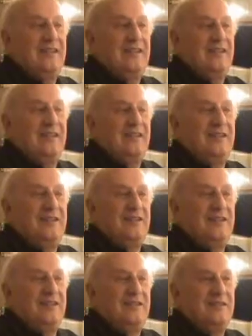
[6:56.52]
And
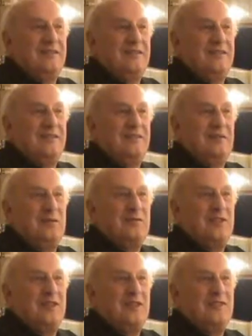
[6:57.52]
a few
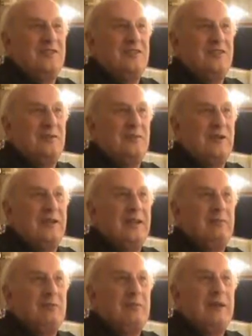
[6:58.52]
seconds into the play there
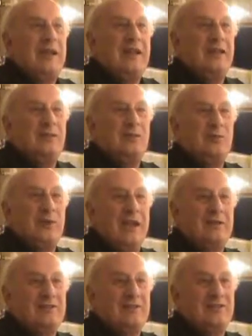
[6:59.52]
was a bang and all the
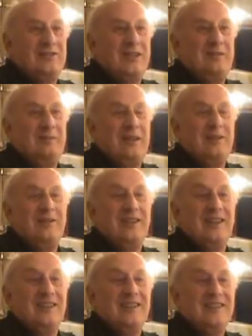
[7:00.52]
house lights came back on again.